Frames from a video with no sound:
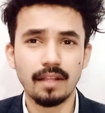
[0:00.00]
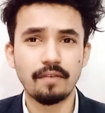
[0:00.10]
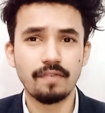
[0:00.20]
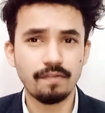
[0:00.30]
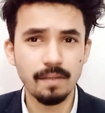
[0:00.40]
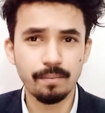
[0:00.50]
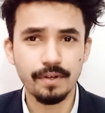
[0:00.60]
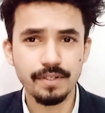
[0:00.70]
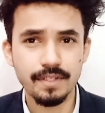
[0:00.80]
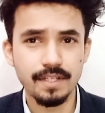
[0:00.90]

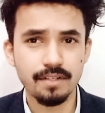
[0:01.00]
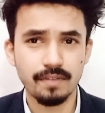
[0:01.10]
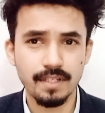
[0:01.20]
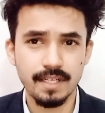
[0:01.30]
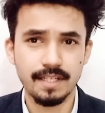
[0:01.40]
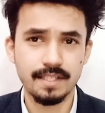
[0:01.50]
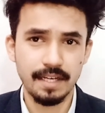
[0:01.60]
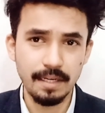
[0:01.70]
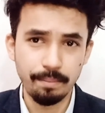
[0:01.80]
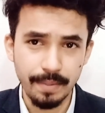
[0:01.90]
50% of the seats
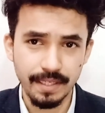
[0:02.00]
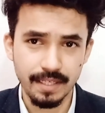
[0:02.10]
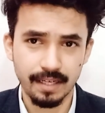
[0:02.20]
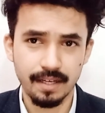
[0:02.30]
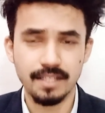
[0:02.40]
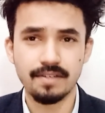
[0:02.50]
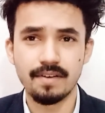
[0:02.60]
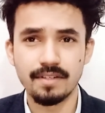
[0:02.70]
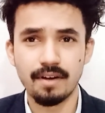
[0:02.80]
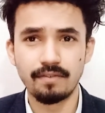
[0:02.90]
in BTech is
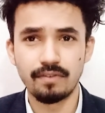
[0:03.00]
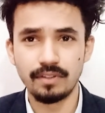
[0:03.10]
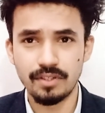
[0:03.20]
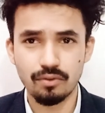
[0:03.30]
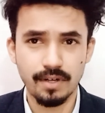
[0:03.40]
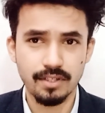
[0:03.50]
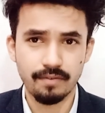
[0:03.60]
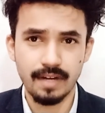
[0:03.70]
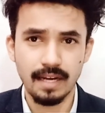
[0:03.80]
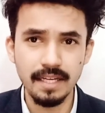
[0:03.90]
reserved for the students
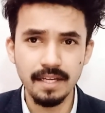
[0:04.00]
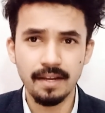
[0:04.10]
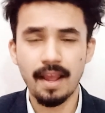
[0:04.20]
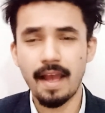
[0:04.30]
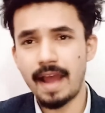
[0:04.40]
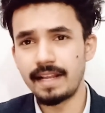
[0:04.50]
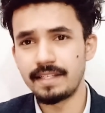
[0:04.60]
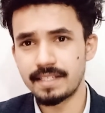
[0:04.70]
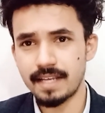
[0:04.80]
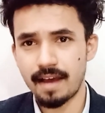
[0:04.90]
of Delhi and
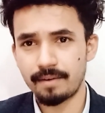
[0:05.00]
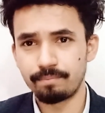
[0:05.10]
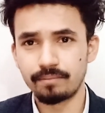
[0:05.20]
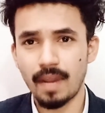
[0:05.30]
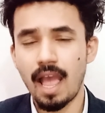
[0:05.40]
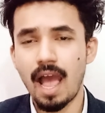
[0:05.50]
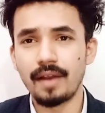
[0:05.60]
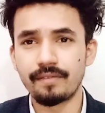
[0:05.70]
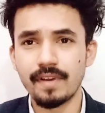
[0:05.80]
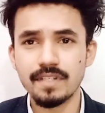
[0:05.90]
NCR,
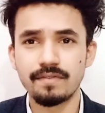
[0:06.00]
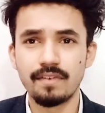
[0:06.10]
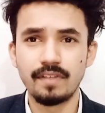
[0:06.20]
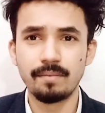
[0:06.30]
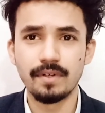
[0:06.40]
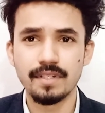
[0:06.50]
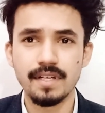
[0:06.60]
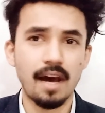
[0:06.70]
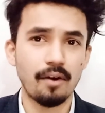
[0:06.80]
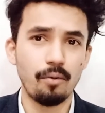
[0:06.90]
and rest
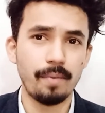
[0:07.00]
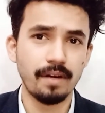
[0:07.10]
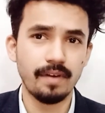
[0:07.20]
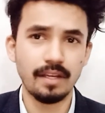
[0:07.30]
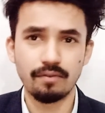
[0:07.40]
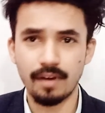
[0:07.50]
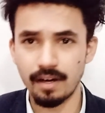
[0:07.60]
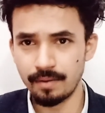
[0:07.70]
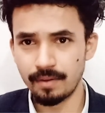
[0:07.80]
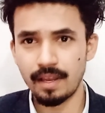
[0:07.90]
50% are open where you are
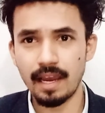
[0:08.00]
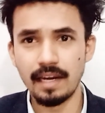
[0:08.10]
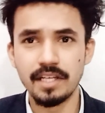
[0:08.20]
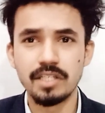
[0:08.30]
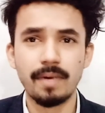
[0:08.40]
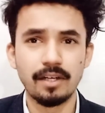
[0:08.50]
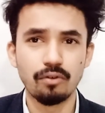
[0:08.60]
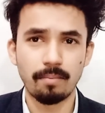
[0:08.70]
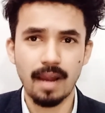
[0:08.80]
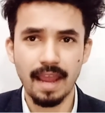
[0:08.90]
eligible to
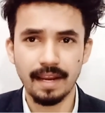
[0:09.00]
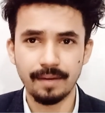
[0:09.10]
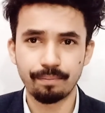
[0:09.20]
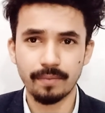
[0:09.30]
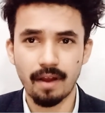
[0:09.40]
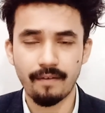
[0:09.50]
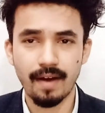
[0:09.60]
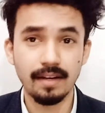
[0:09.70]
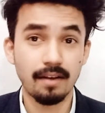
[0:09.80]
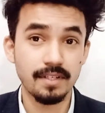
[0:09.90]
apply in. All
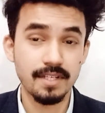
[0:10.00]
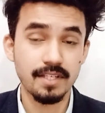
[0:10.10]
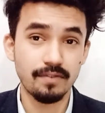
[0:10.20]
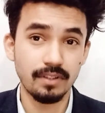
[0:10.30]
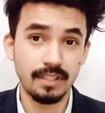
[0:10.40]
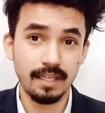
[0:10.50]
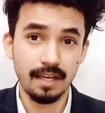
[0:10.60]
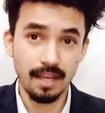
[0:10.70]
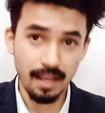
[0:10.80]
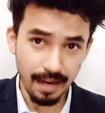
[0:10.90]
right. Now this is for the
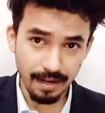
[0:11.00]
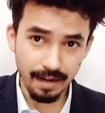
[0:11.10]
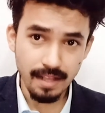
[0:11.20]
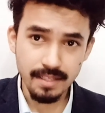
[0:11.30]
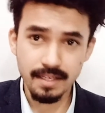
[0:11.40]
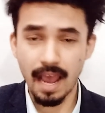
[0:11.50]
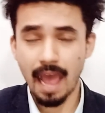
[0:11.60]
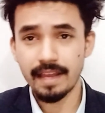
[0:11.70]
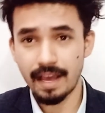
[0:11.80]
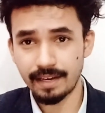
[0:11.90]
Indians
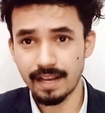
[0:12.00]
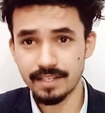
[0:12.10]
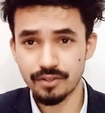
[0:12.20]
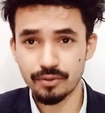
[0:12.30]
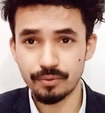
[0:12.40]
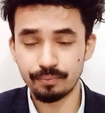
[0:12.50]
and NRIs too.